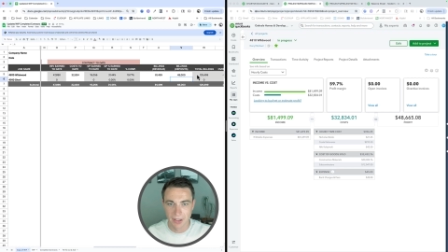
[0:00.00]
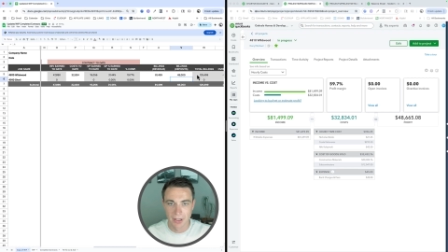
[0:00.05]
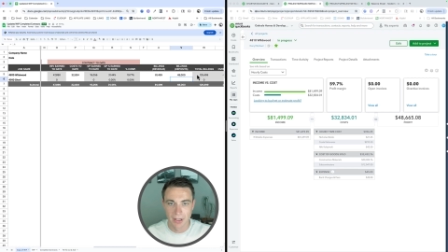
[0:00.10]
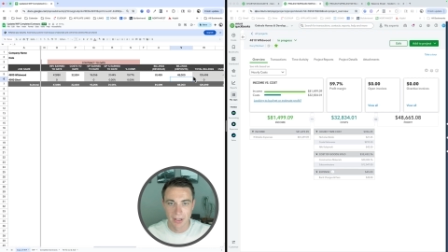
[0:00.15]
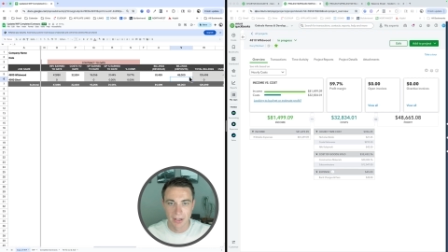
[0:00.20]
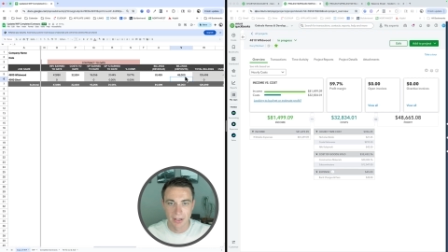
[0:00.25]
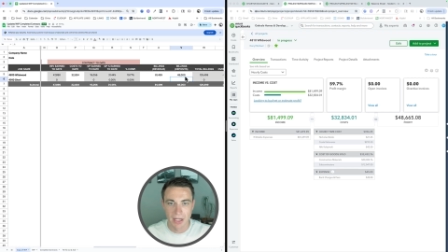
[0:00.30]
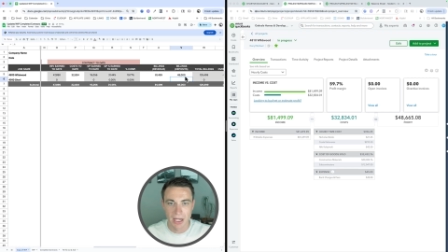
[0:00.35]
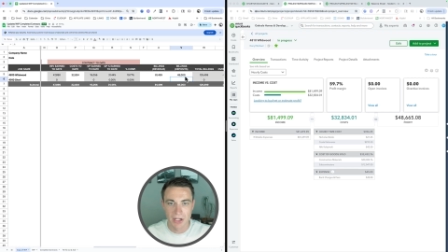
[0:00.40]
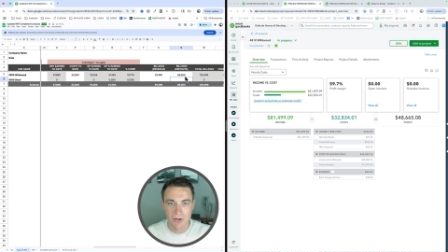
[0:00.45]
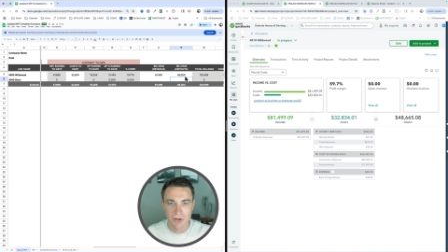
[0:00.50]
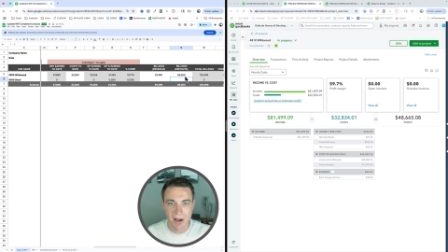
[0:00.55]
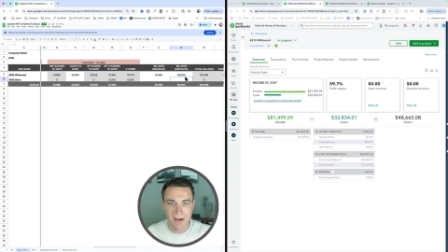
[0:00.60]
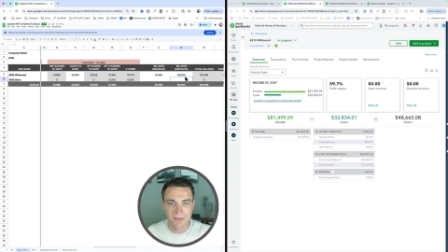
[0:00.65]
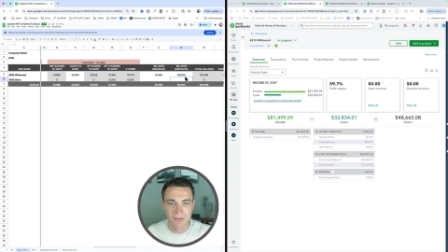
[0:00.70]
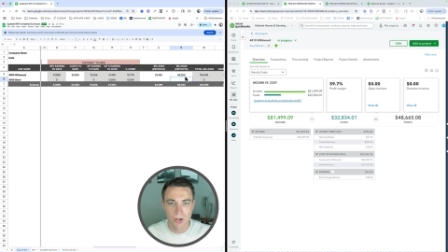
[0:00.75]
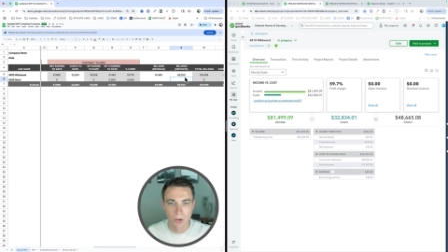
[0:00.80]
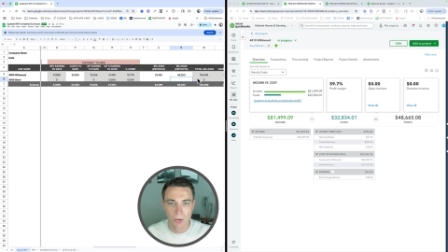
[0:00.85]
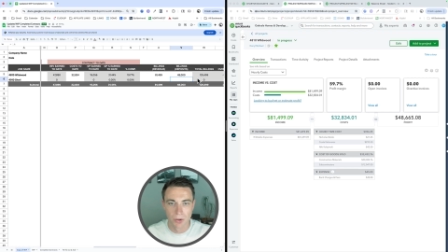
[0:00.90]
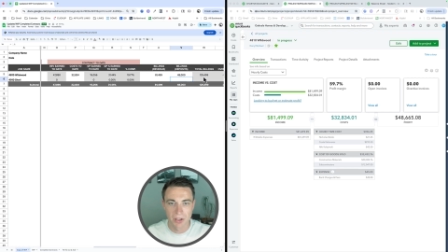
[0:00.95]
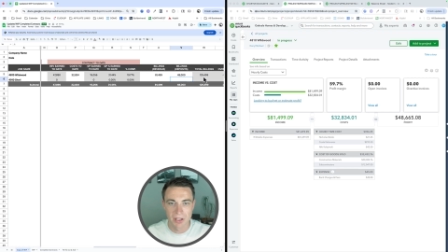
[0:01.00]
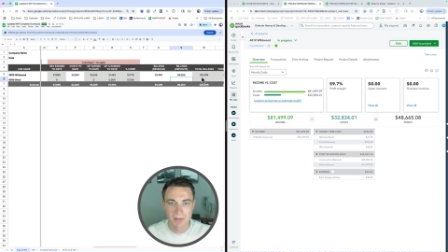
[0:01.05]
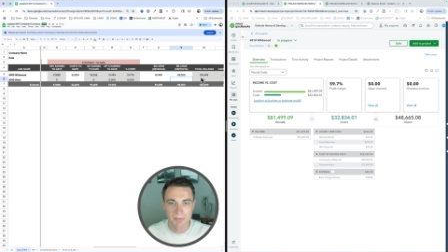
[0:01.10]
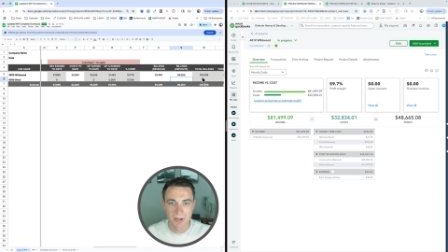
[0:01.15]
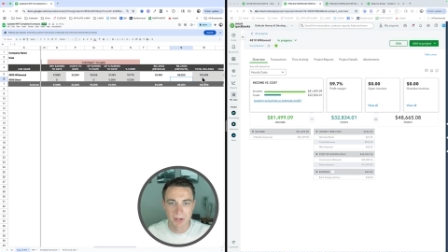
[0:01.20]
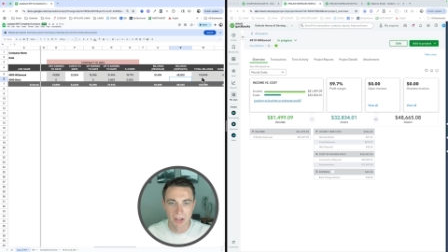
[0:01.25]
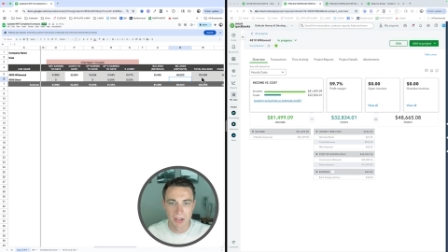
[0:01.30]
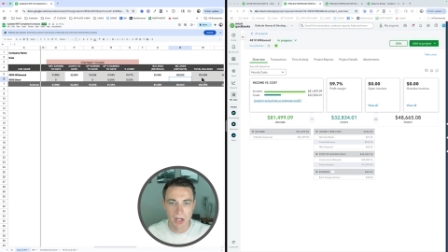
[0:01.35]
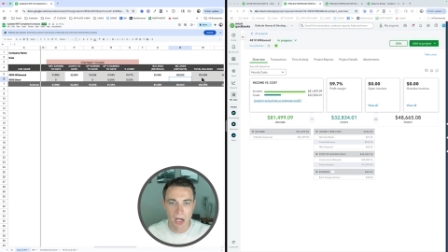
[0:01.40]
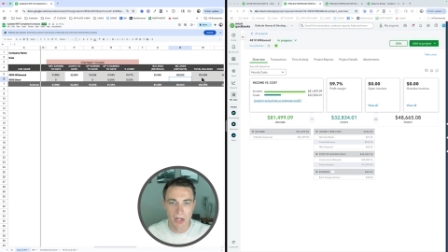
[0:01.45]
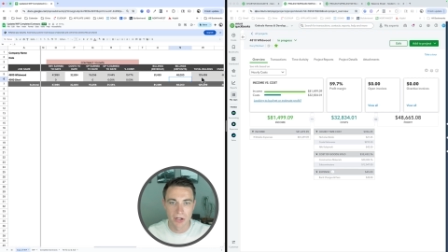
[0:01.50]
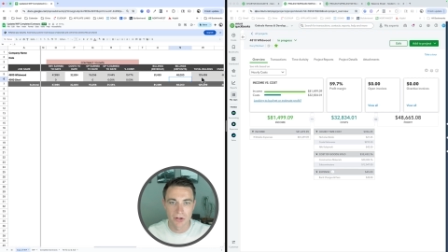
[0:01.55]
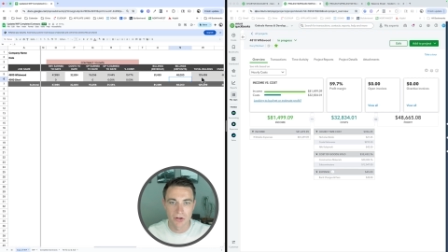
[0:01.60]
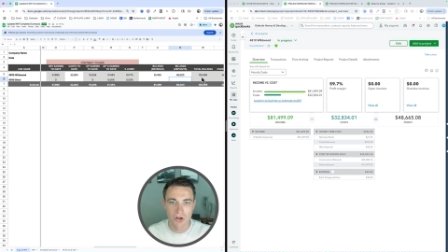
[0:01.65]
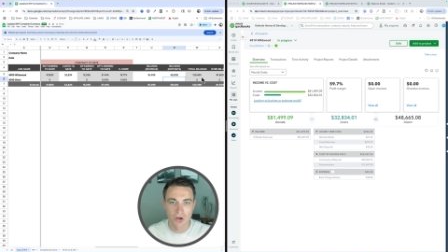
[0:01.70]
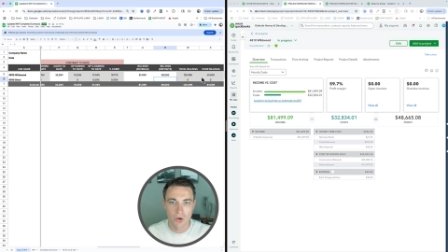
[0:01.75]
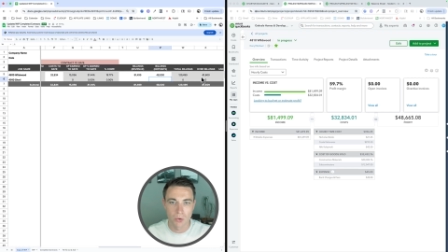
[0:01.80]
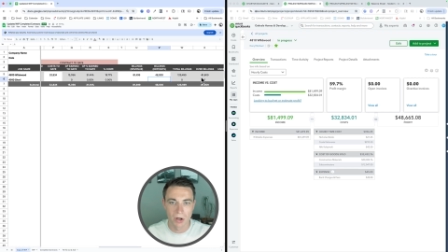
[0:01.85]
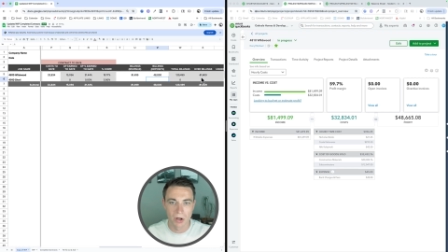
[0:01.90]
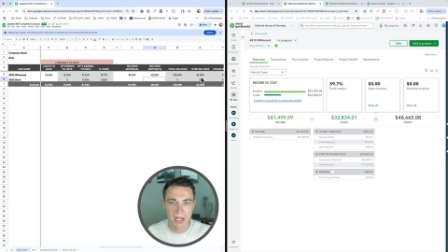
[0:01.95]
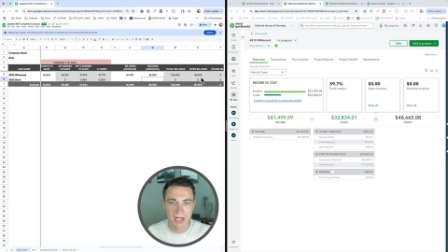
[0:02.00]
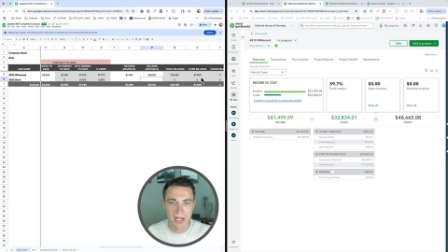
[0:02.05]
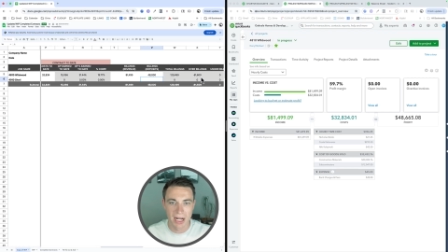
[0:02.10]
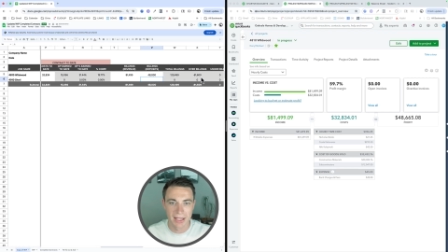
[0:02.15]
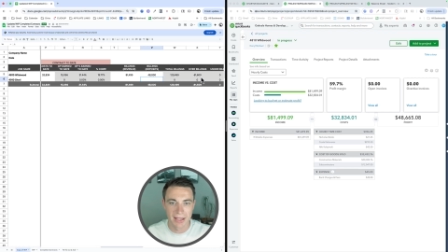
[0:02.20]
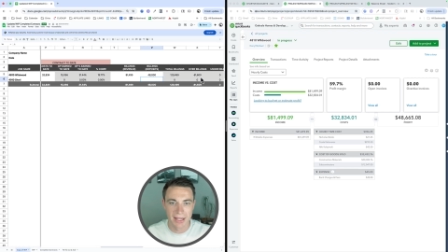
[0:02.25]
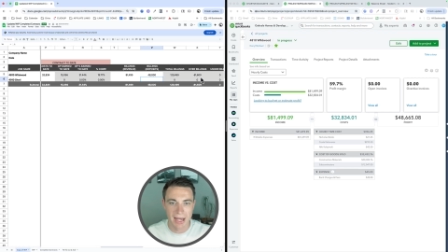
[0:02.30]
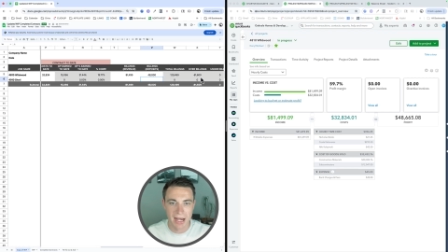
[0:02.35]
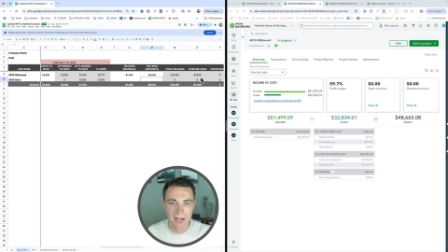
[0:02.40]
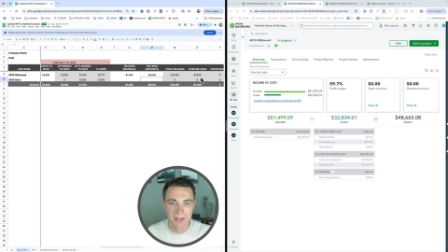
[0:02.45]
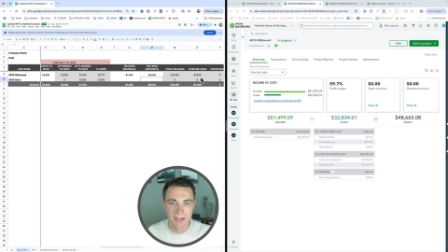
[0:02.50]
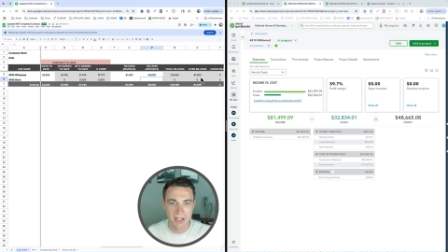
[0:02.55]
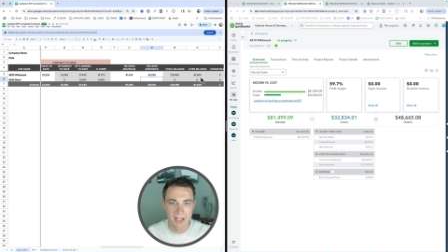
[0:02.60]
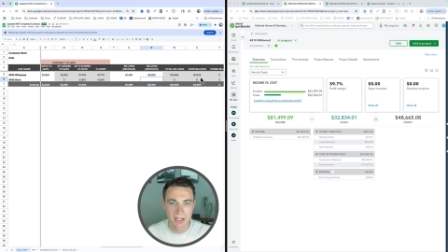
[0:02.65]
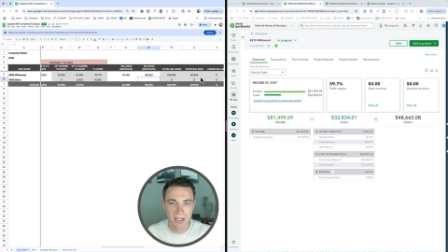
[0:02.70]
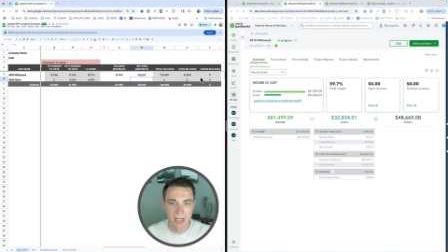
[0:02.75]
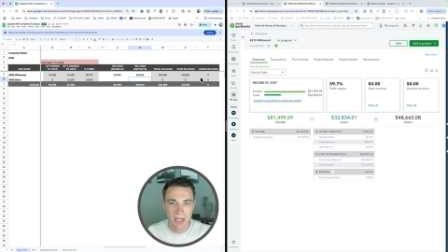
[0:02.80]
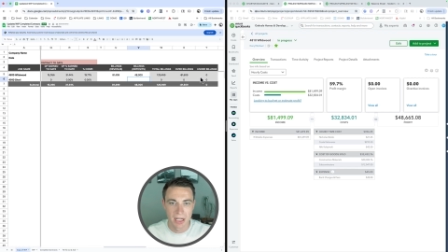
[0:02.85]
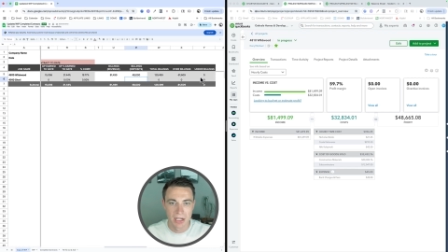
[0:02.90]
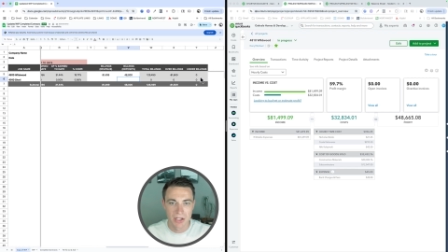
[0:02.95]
Okay, so I've totally billed 129,000.